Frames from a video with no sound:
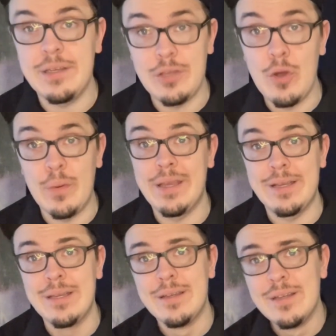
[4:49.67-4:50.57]

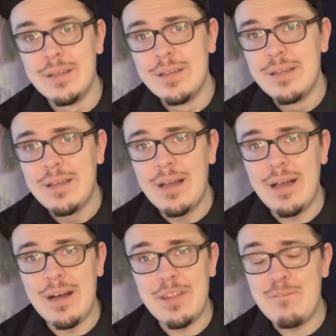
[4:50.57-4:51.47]
annoying.
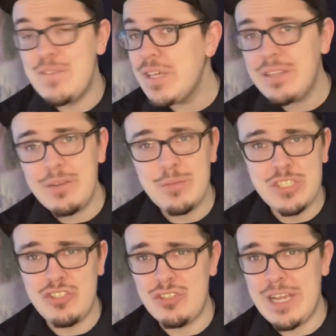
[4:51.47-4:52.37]
The villain was
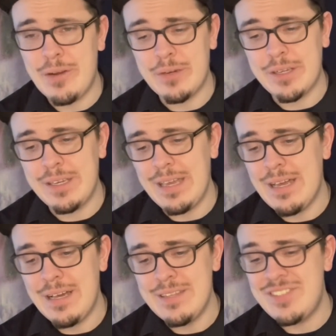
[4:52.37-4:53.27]
generic. The
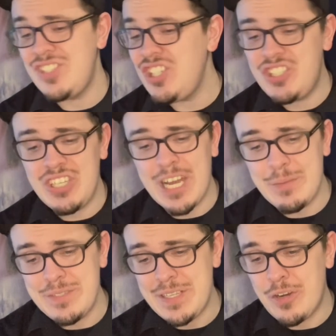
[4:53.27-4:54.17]
CGI
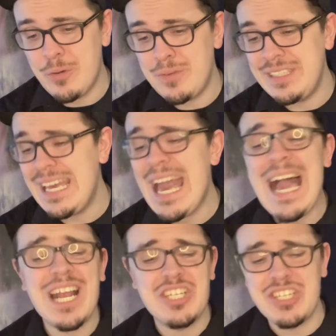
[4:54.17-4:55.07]
was terrible. The
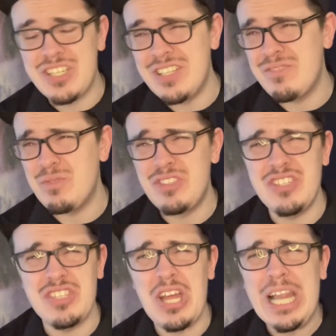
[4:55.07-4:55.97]
action was
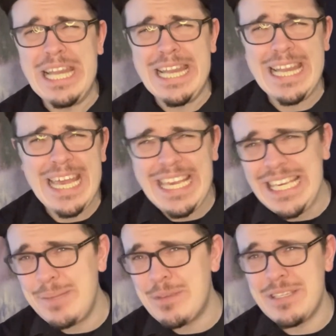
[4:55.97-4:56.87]
just
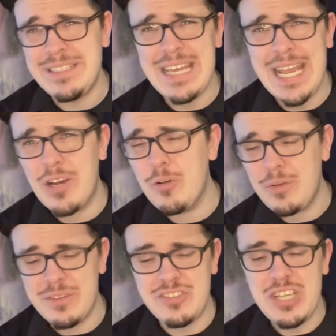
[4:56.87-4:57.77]
lame and
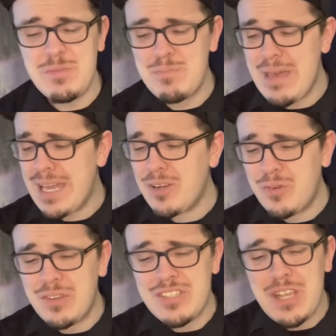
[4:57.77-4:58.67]
terrible, and James
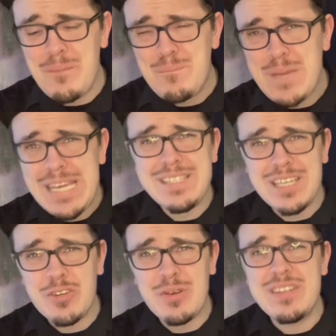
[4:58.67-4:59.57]
Mangold is an
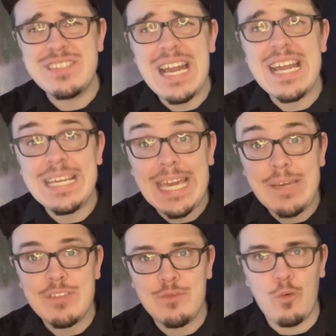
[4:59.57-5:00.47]
amazing director. This guy
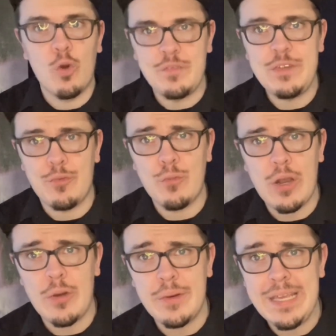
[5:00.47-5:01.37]
gave us 4 v
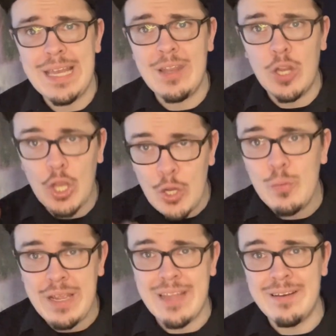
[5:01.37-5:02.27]
Ferrari and
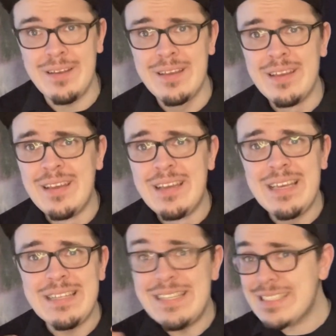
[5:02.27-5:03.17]
Logan,
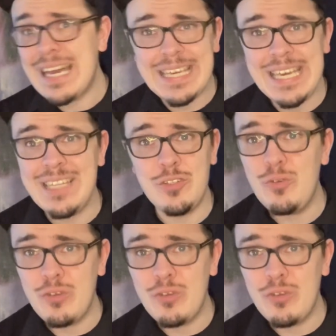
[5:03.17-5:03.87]
and this guy can't do